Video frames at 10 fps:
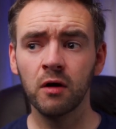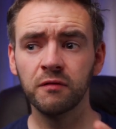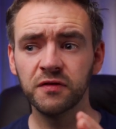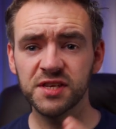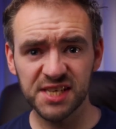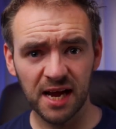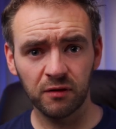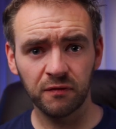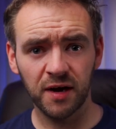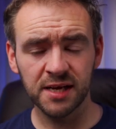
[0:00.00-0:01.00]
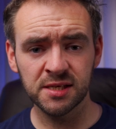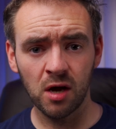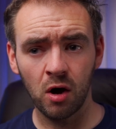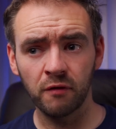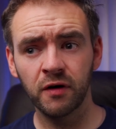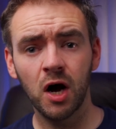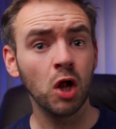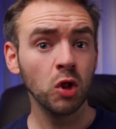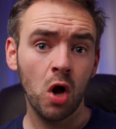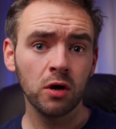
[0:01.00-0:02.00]
for the sacrifice of
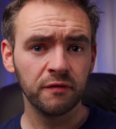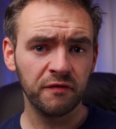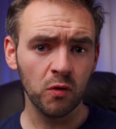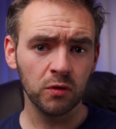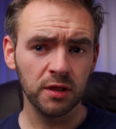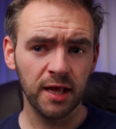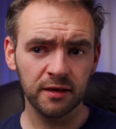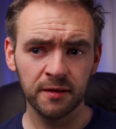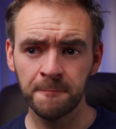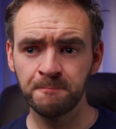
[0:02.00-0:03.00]
a longer focal length.